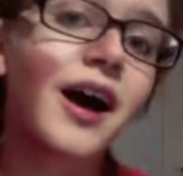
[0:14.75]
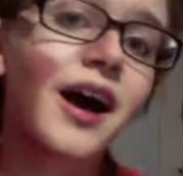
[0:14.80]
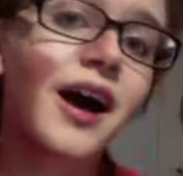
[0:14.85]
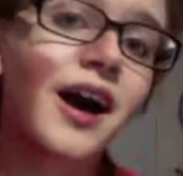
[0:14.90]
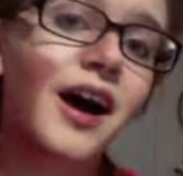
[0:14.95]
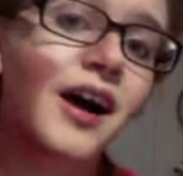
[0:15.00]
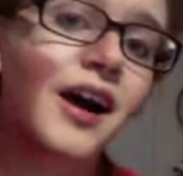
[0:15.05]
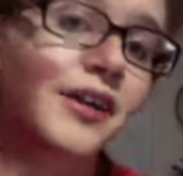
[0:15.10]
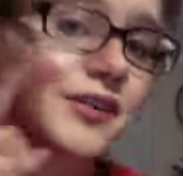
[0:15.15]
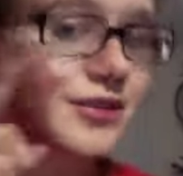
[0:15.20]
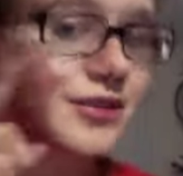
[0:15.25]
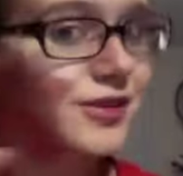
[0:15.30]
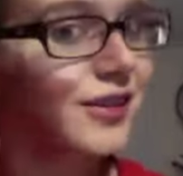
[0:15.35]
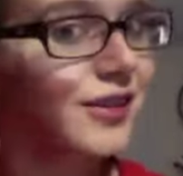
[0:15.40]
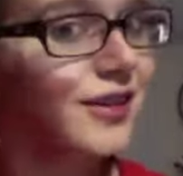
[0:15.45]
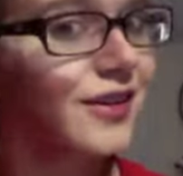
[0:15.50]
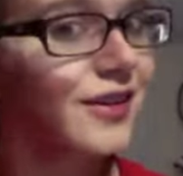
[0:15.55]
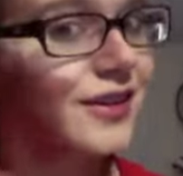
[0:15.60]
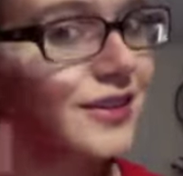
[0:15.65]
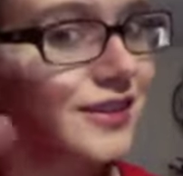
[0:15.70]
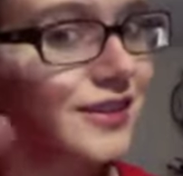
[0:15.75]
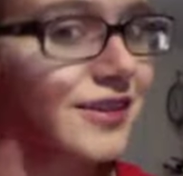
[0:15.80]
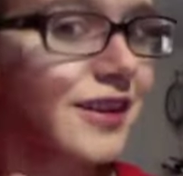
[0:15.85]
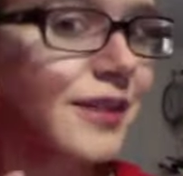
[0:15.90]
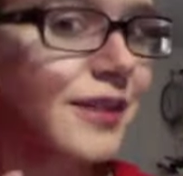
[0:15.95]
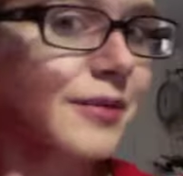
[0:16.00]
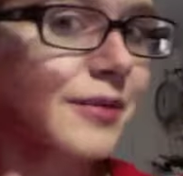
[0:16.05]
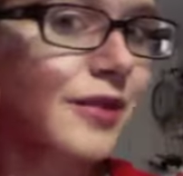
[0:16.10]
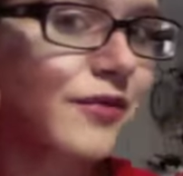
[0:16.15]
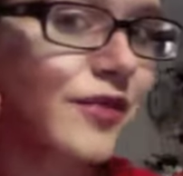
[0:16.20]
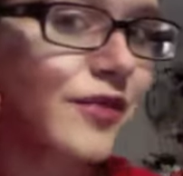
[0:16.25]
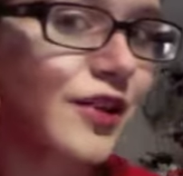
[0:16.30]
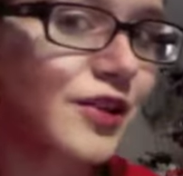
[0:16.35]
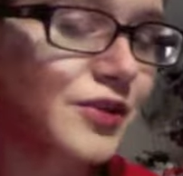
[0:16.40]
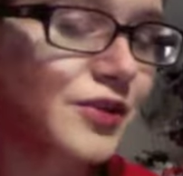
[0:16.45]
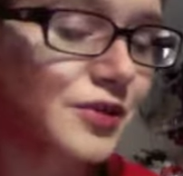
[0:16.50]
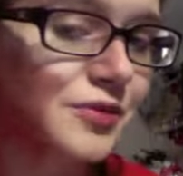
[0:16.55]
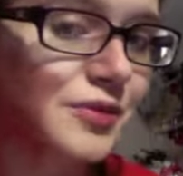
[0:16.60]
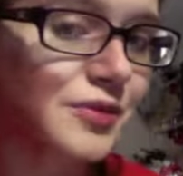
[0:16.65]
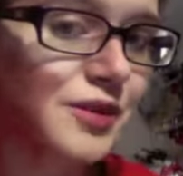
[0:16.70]
I already started on this side of my face
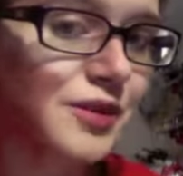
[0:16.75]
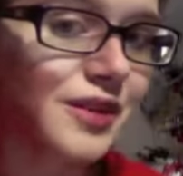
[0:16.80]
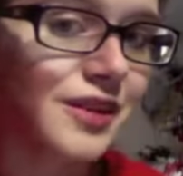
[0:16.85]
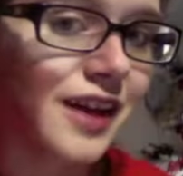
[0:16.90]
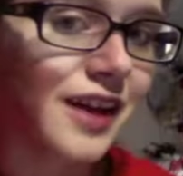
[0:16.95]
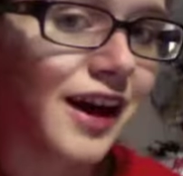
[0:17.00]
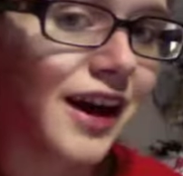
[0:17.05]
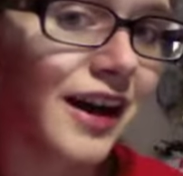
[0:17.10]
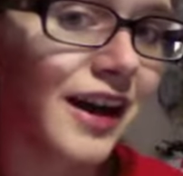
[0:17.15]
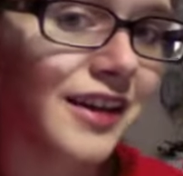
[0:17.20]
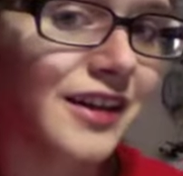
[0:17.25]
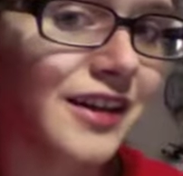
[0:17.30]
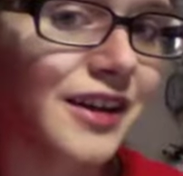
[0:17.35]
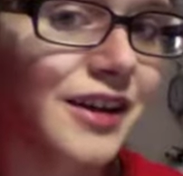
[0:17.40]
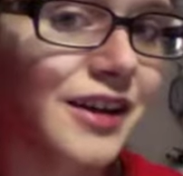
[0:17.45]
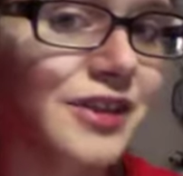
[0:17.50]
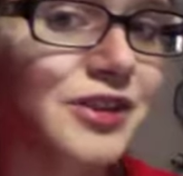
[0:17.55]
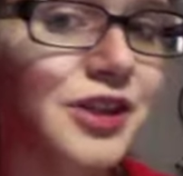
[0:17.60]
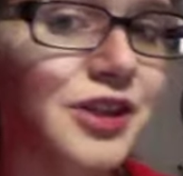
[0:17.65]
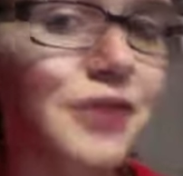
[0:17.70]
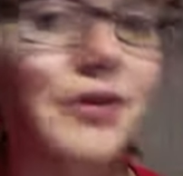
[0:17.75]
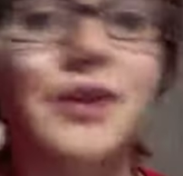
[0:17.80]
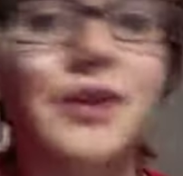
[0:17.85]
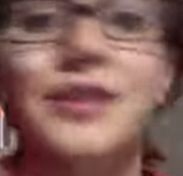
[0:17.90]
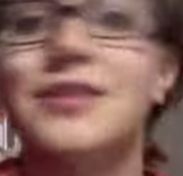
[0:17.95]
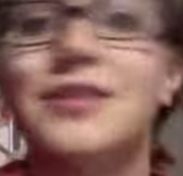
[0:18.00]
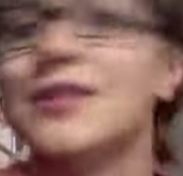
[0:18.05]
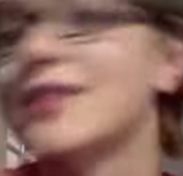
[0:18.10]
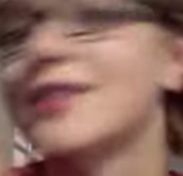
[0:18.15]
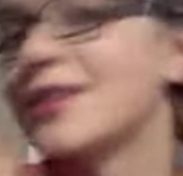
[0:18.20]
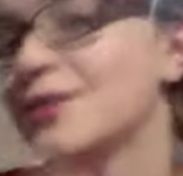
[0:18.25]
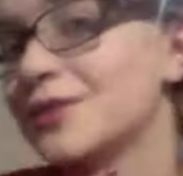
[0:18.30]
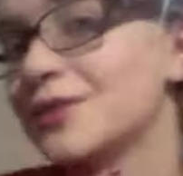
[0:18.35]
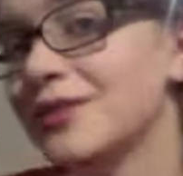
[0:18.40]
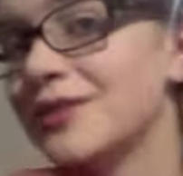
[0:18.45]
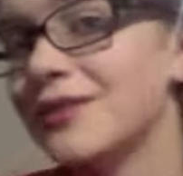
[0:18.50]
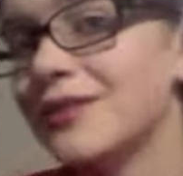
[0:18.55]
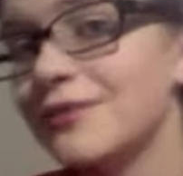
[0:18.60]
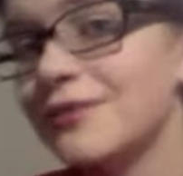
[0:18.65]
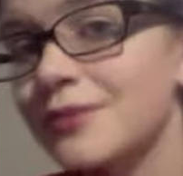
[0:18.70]
with highlighting and shadowing because, as you can
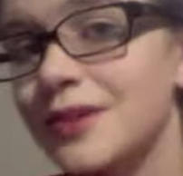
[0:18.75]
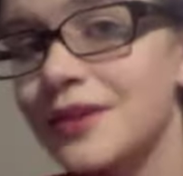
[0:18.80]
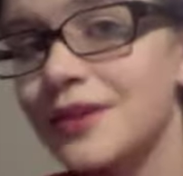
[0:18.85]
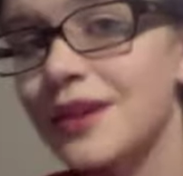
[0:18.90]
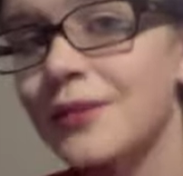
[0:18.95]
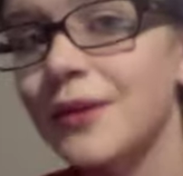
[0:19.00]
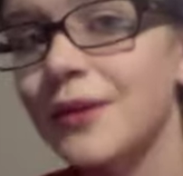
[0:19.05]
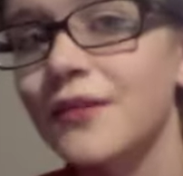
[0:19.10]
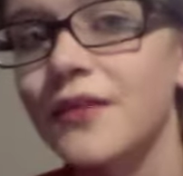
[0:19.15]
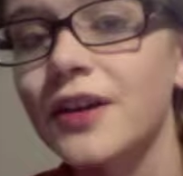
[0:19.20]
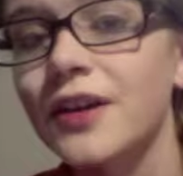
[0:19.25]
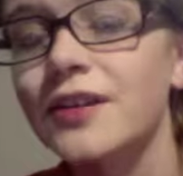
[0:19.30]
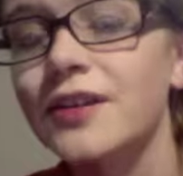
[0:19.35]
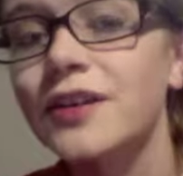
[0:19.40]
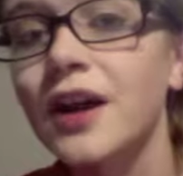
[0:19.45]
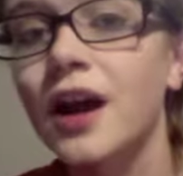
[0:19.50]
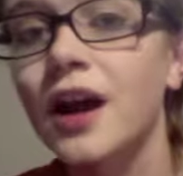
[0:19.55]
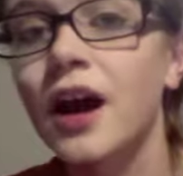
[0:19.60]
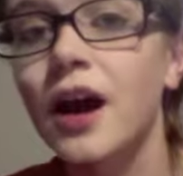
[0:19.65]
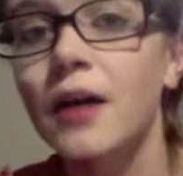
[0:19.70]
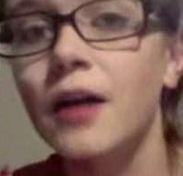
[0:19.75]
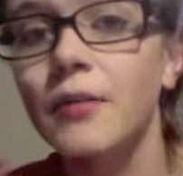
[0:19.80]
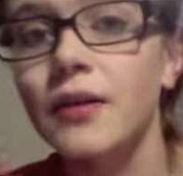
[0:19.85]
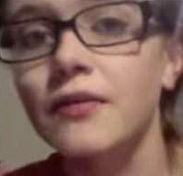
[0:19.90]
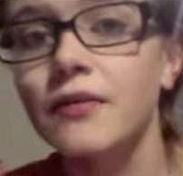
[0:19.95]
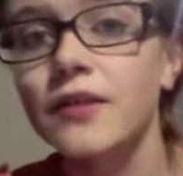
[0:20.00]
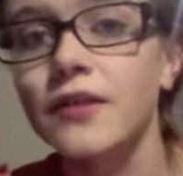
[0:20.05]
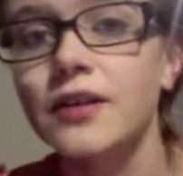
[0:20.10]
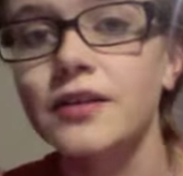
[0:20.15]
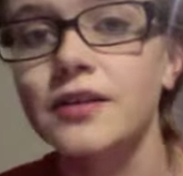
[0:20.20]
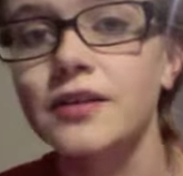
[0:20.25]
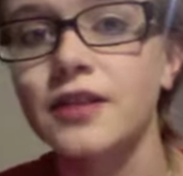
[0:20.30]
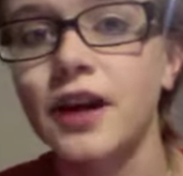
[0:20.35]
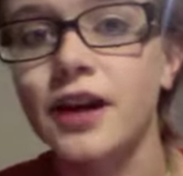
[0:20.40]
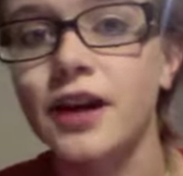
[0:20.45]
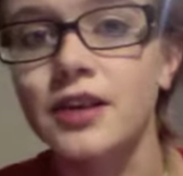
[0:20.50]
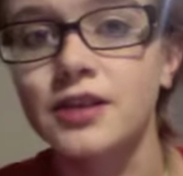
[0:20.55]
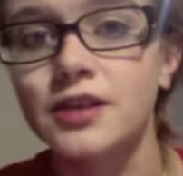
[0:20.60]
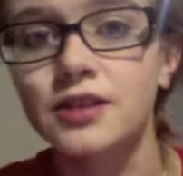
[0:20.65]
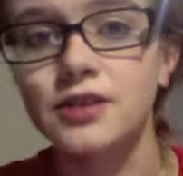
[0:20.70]
see from the side of my face is
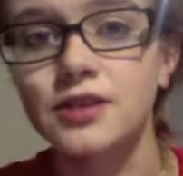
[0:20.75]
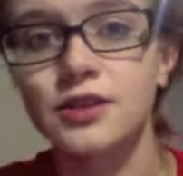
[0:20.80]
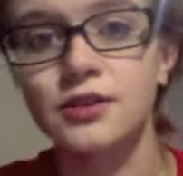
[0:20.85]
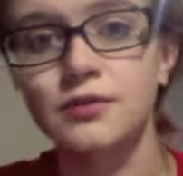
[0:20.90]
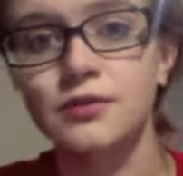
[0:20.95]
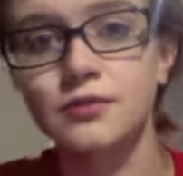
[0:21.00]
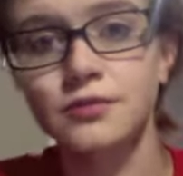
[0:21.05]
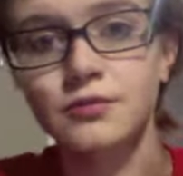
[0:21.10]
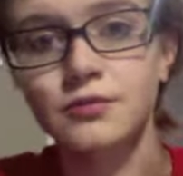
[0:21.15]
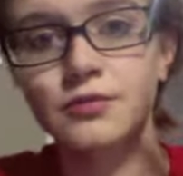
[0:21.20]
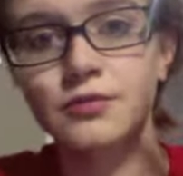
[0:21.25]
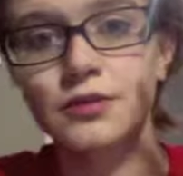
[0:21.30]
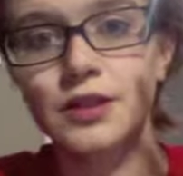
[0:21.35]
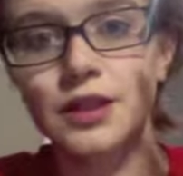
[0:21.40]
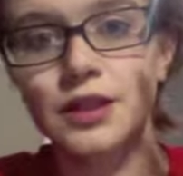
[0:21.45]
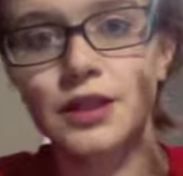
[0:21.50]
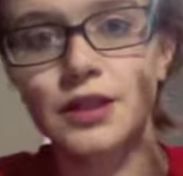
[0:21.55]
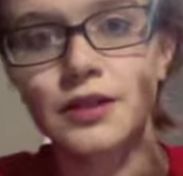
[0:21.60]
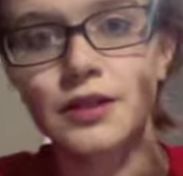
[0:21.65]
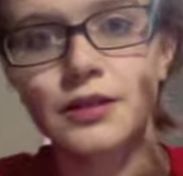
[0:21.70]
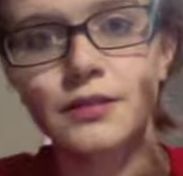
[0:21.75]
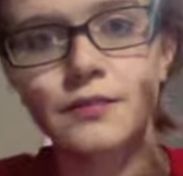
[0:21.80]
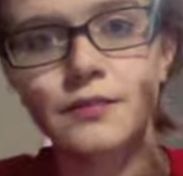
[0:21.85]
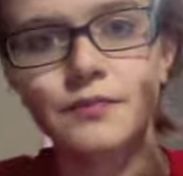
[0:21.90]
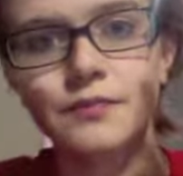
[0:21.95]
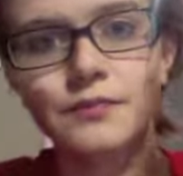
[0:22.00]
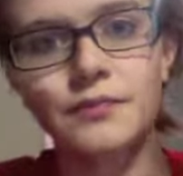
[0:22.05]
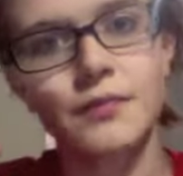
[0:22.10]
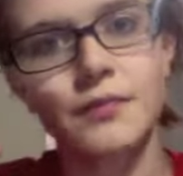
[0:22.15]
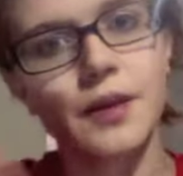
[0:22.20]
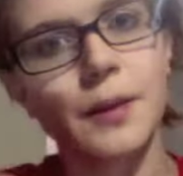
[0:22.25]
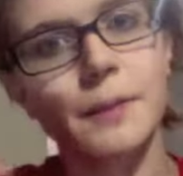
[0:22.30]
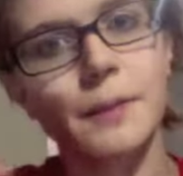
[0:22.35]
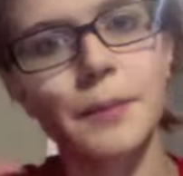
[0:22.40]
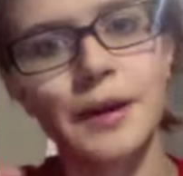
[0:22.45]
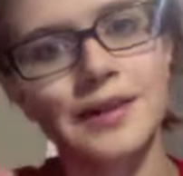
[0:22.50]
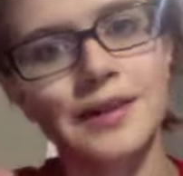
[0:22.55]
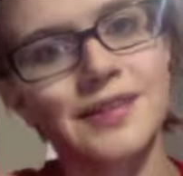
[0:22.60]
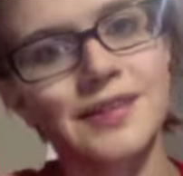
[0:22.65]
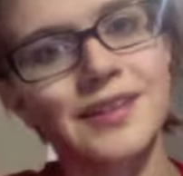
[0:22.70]
actually really
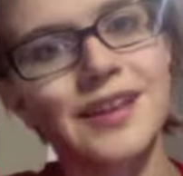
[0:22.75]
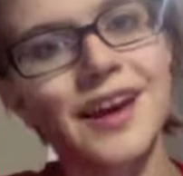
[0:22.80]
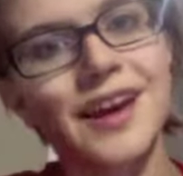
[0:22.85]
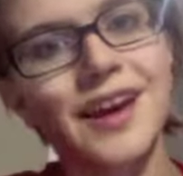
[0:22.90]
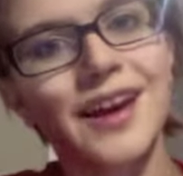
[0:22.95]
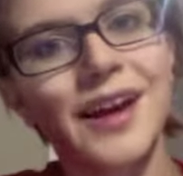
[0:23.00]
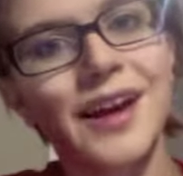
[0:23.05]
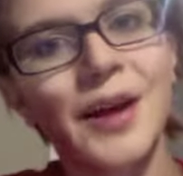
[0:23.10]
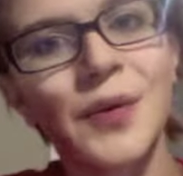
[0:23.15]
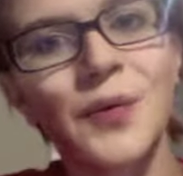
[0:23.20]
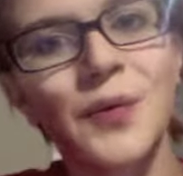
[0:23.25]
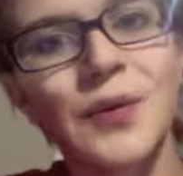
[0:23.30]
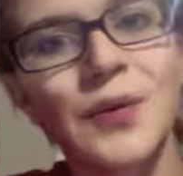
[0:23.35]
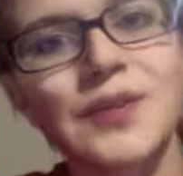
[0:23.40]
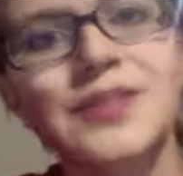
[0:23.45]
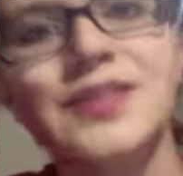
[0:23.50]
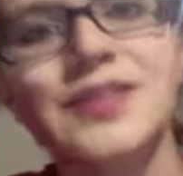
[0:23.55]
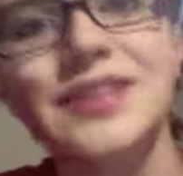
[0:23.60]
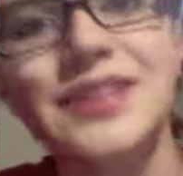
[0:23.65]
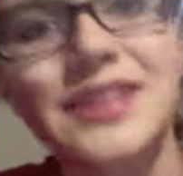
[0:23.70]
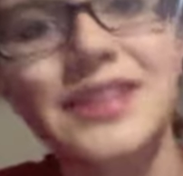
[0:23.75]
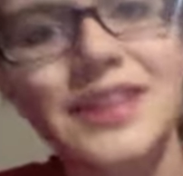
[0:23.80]
pixie-like, and it wasn't